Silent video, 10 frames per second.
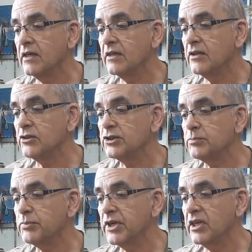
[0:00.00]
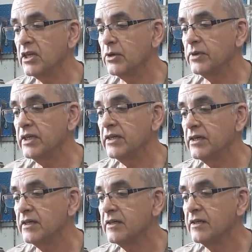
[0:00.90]
little spring-loaded
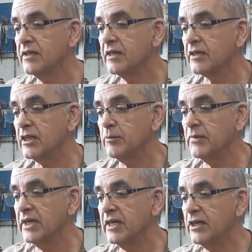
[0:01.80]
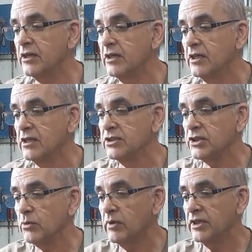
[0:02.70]
clip here.
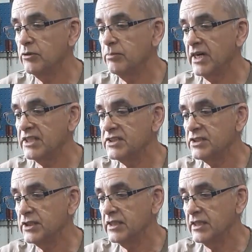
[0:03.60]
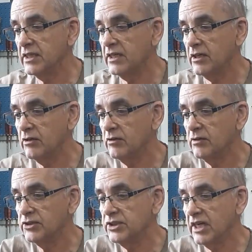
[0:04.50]
So when you pass the
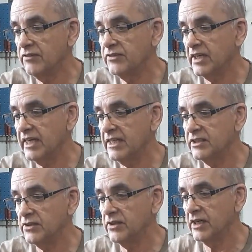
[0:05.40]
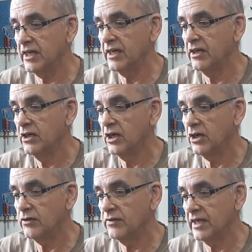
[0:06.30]
shaft into there
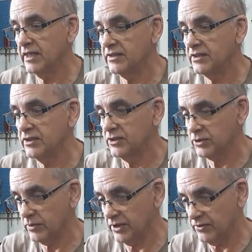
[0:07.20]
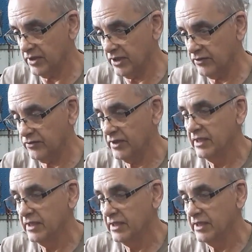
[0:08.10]
over that square drive,